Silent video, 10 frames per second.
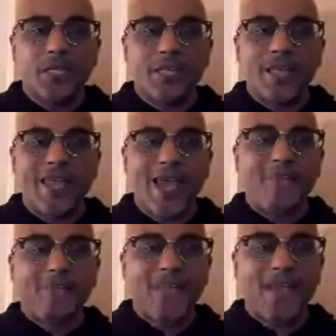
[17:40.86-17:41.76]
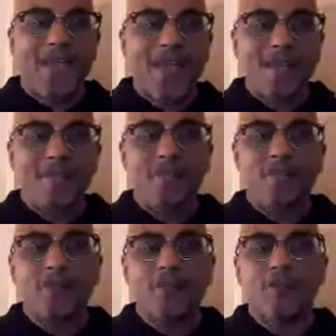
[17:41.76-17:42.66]
they have to have
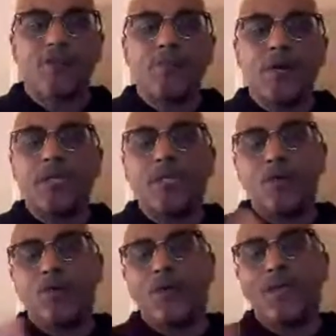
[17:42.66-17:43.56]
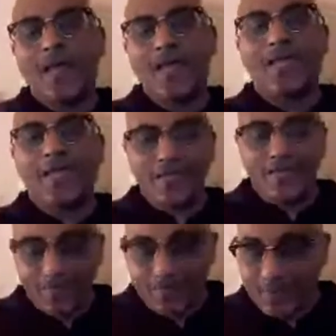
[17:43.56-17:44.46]
the money on hand.
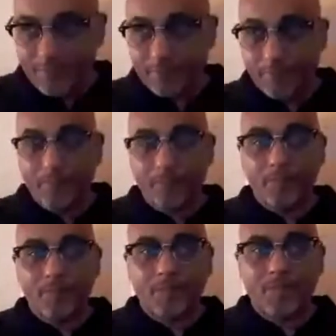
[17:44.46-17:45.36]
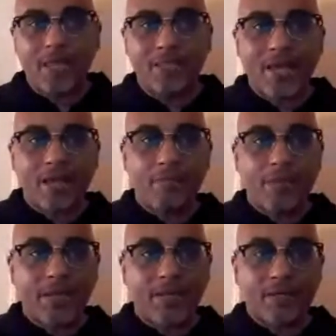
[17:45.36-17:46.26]
Not like a
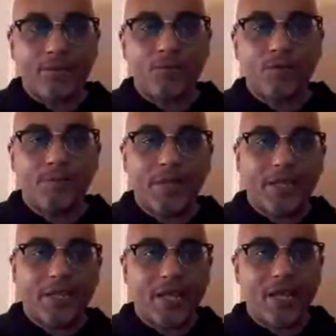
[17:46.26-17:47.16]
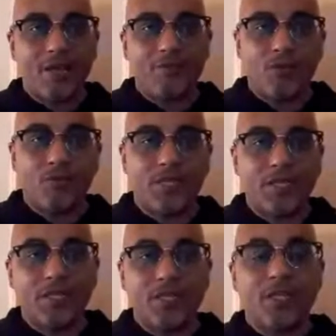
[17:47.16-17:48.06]
bank, where a bank can have only
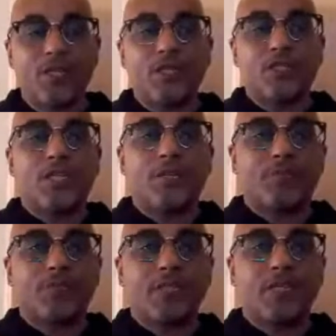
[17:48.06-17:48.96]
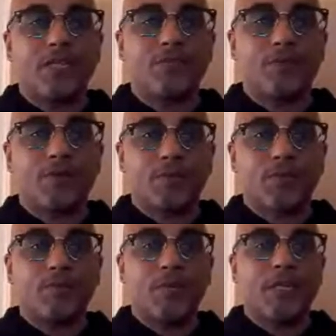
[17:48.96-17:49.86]
10% of the
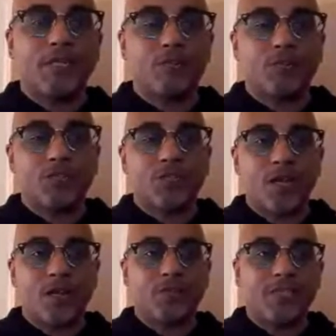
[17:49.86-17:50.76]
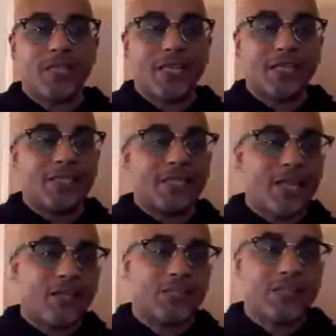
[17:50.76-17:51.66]
money in reserves and they can lend
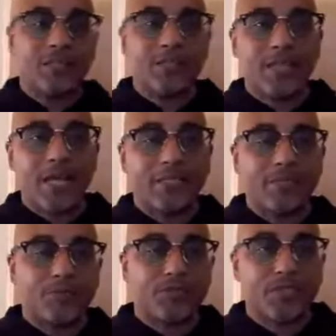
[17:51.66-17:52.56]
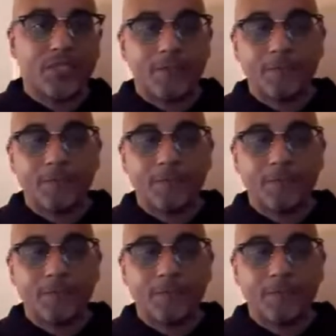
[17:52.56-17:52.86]
out the other 90%.